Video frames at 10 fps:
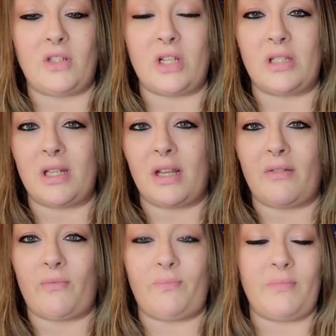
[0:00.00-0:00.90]
just
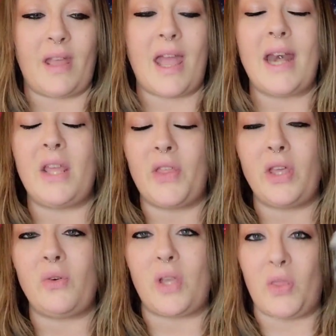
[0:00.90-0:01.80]

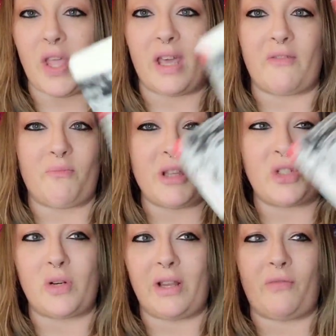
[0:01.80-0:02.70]
anything you can think of.
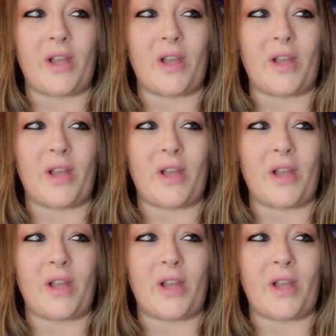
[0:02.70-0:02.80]
Mystery,